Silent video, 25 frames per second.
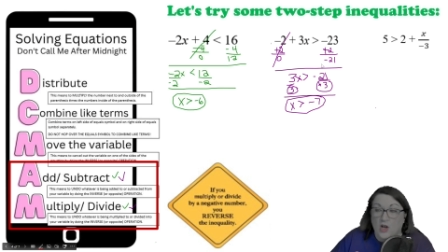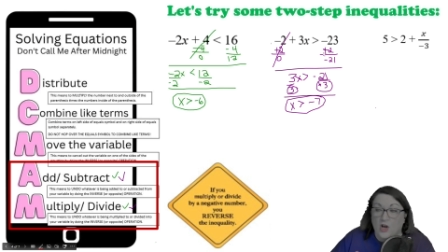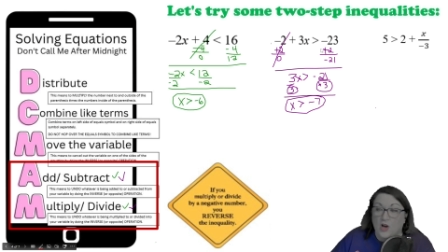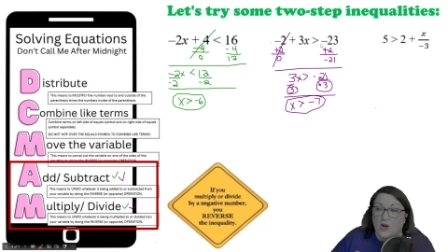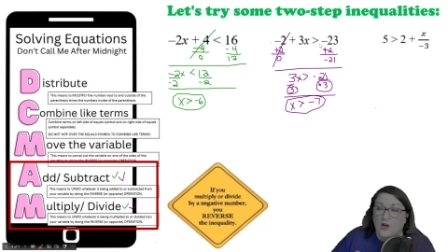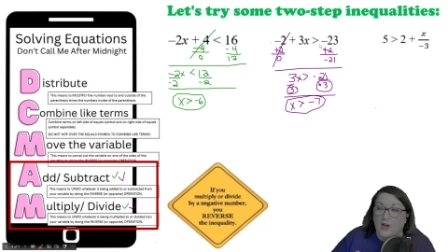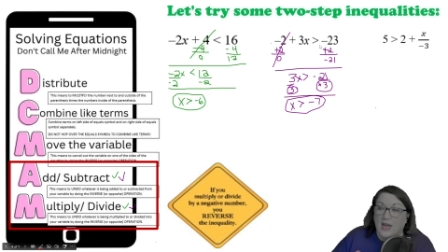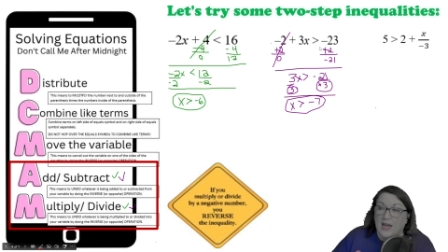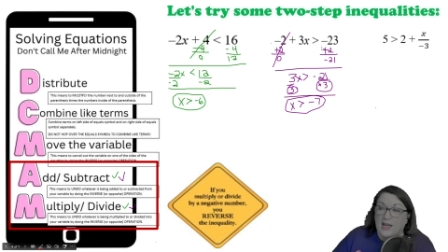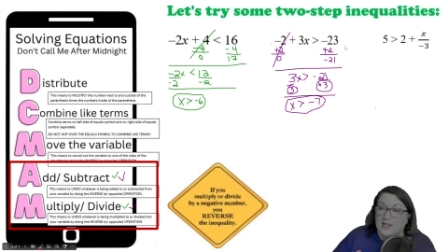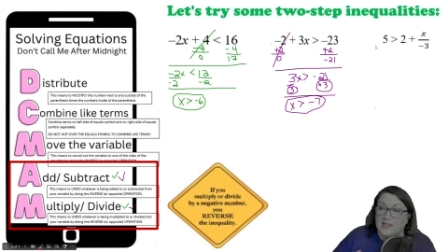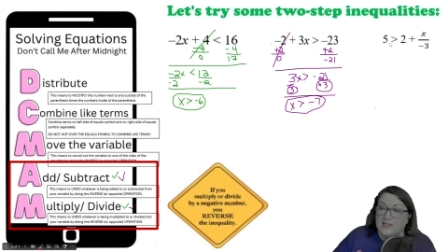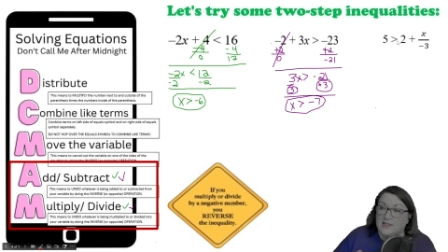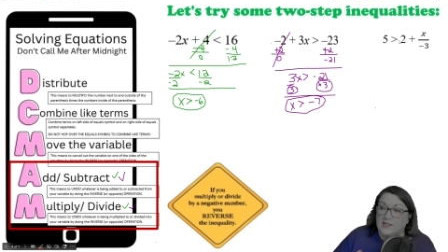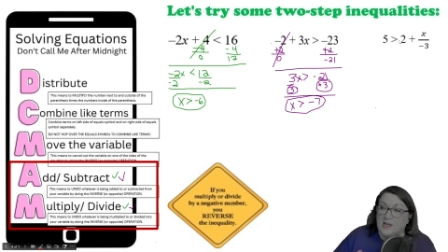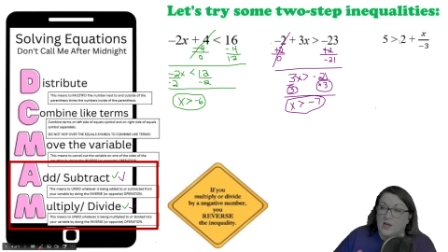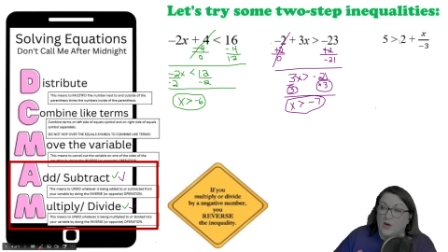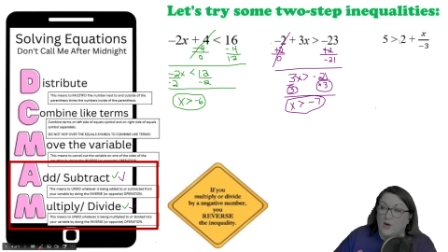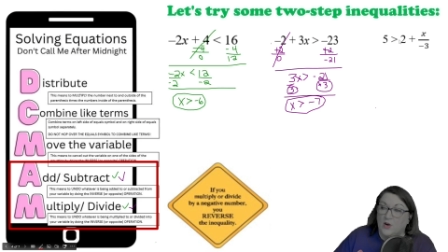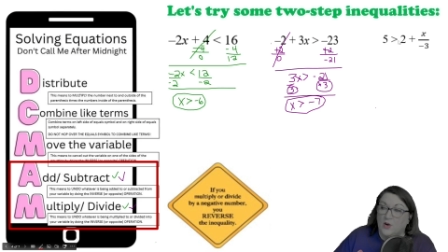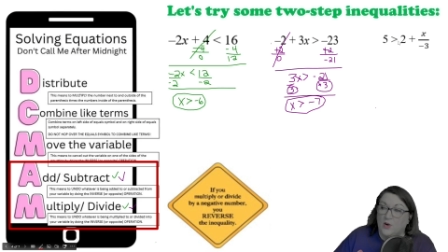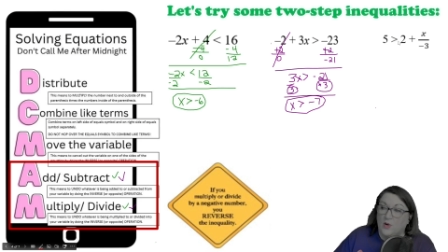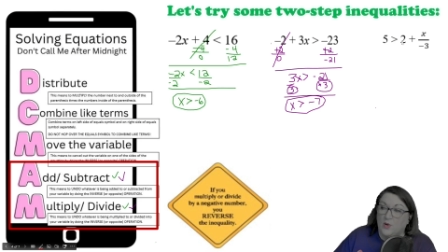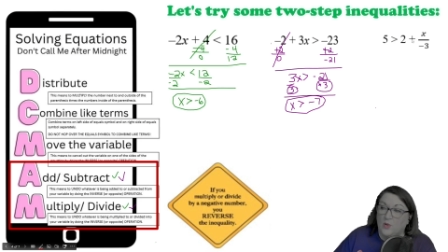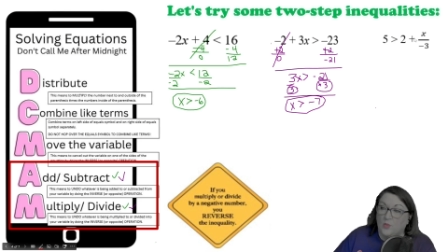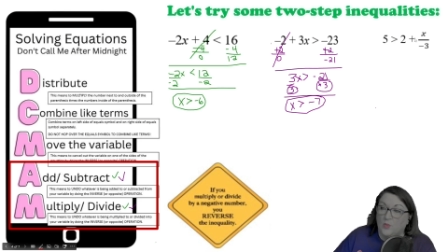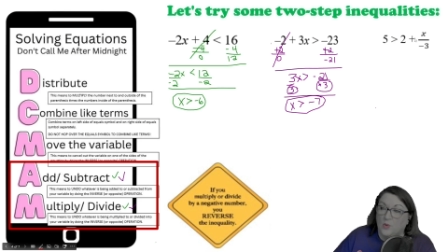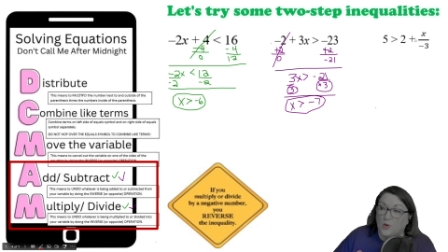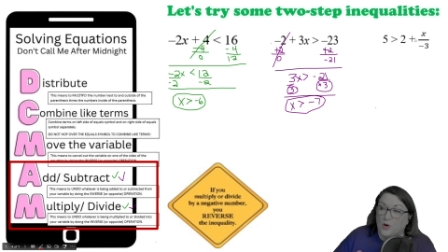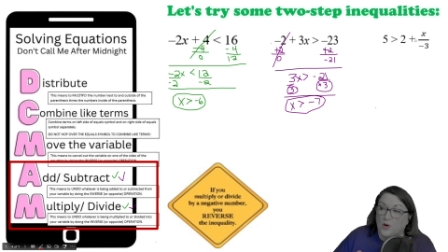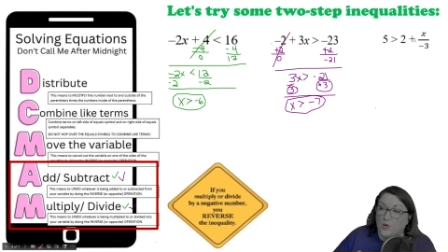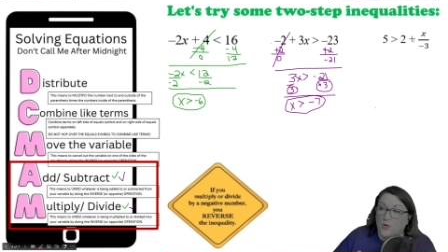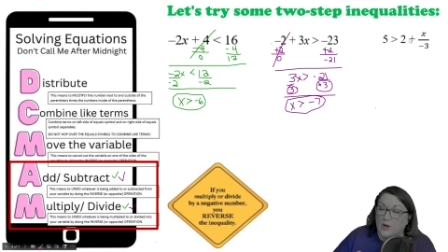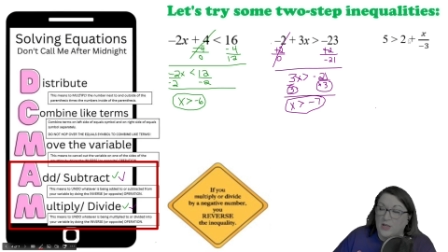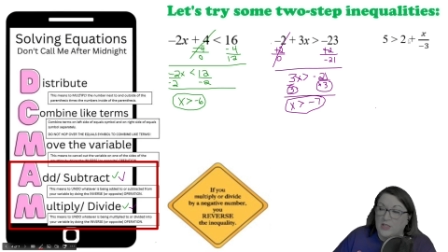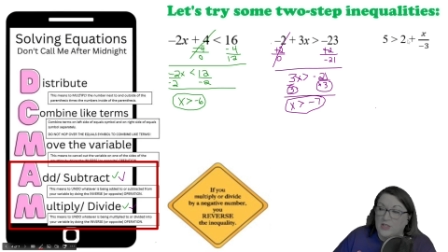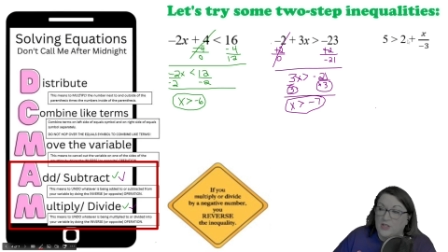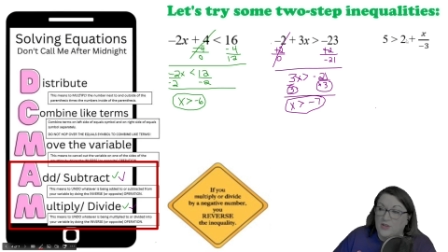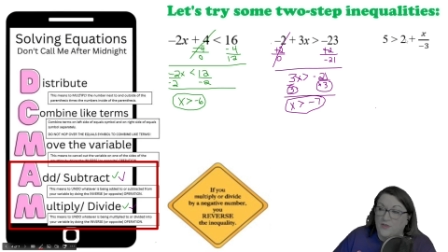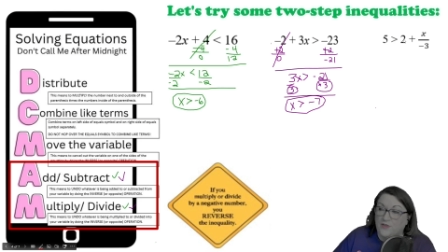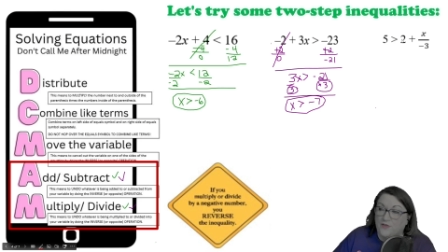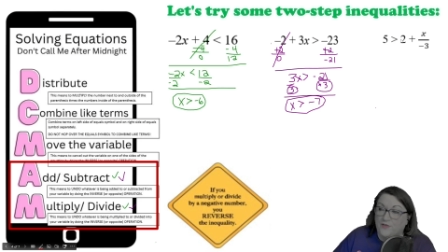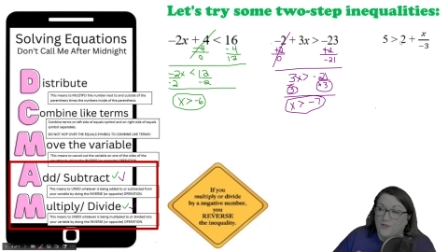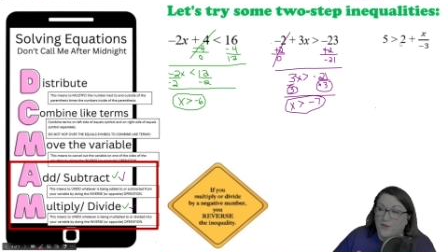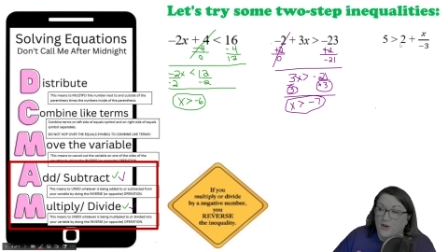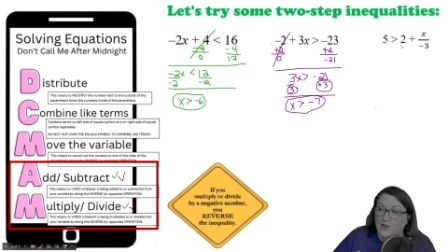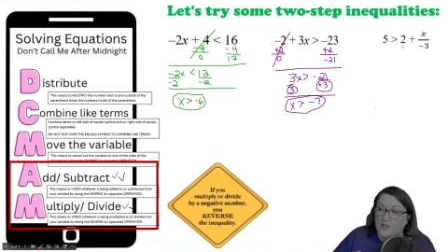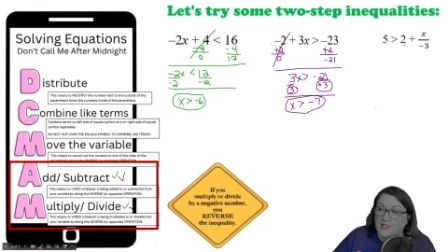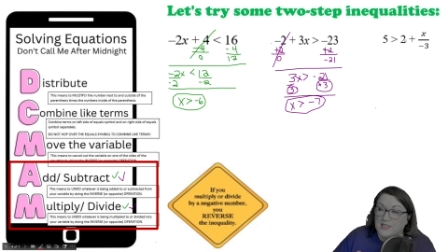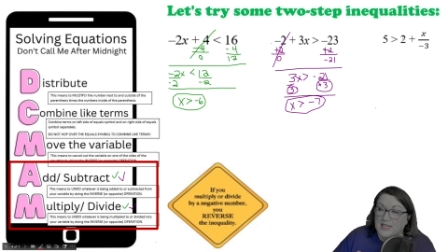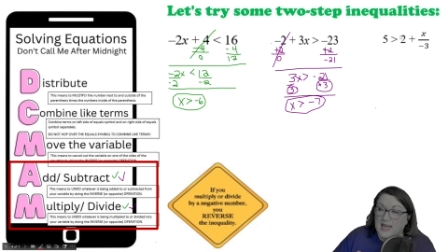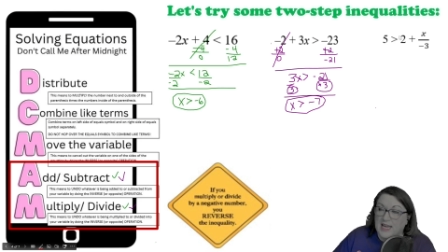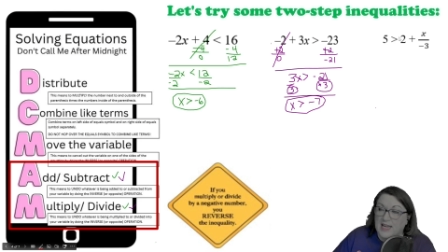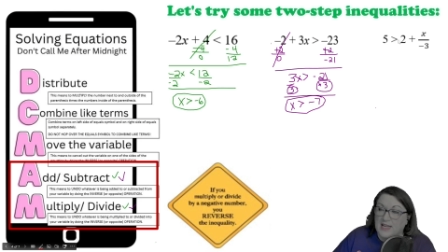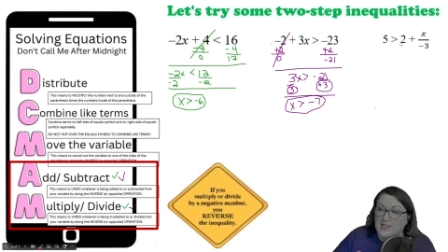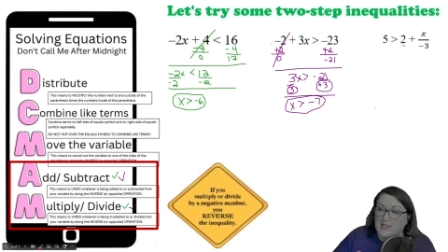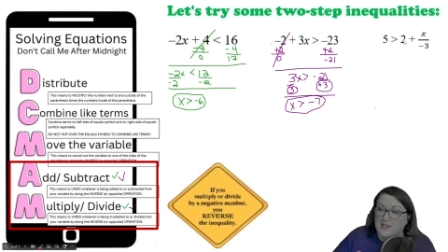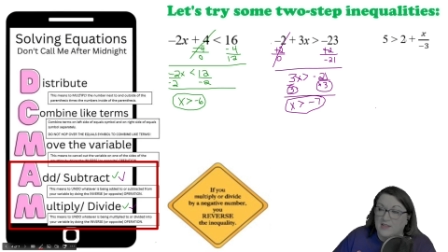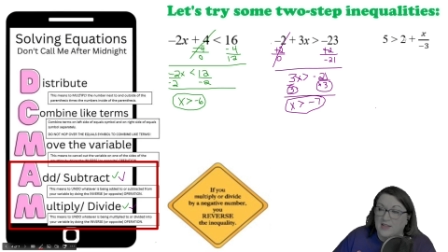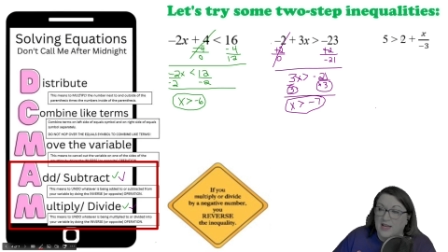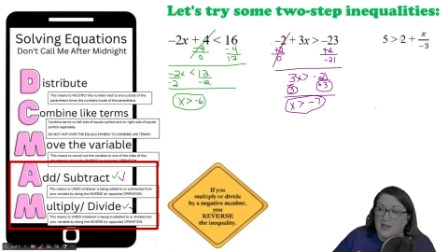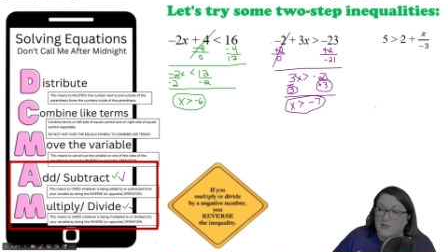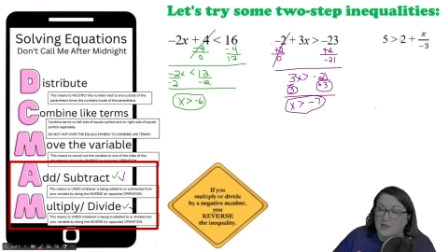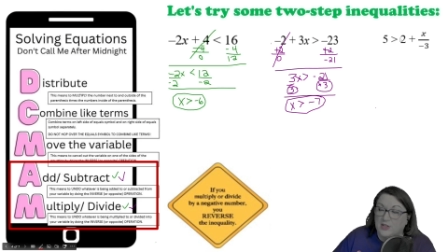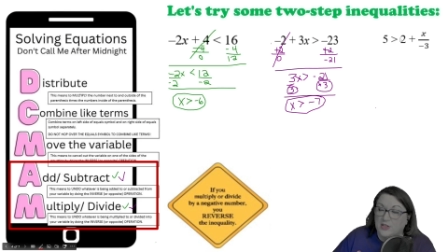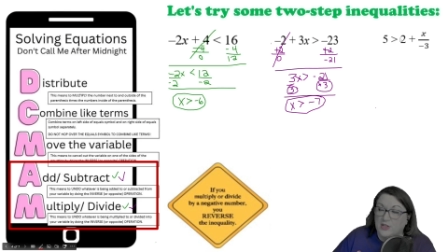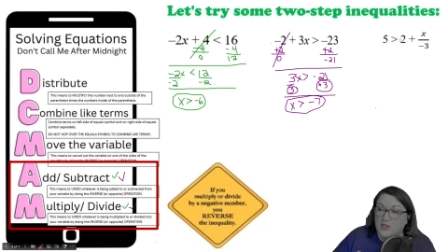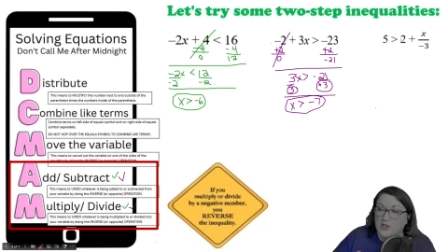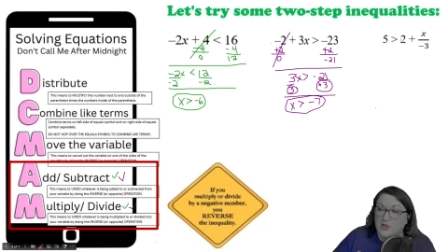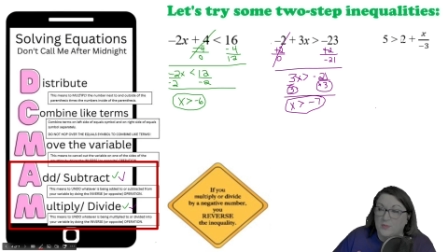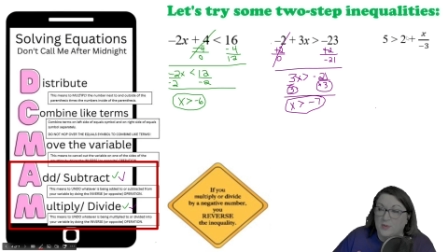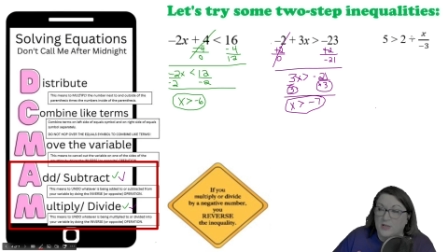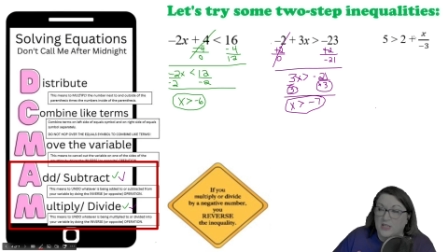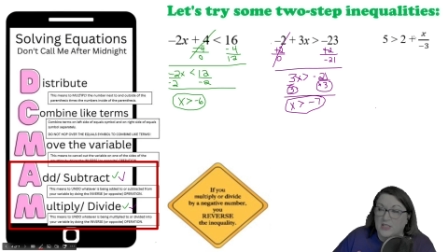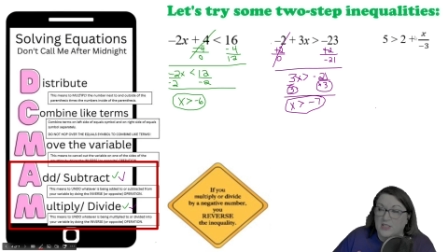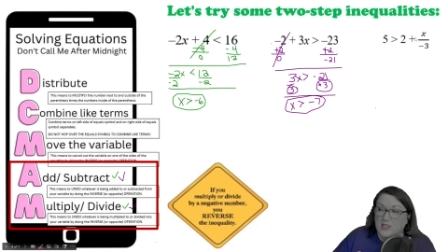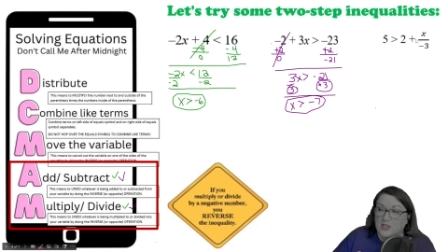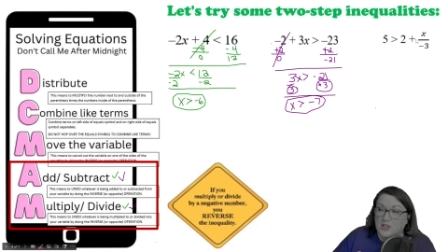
Okay, so we're going to first cancel out the 2 because